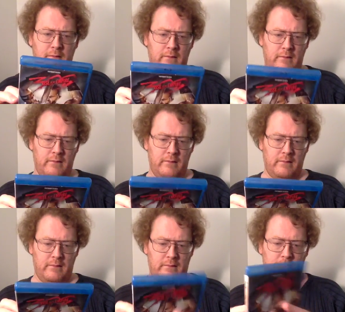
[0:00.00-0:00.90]

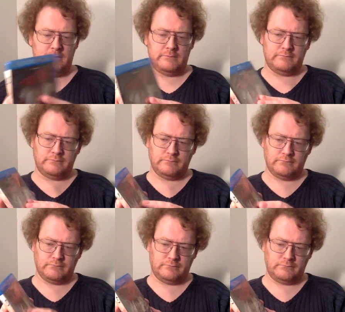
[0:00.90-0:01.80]

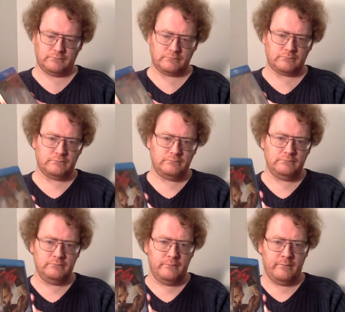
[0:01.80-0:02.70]
[no speech]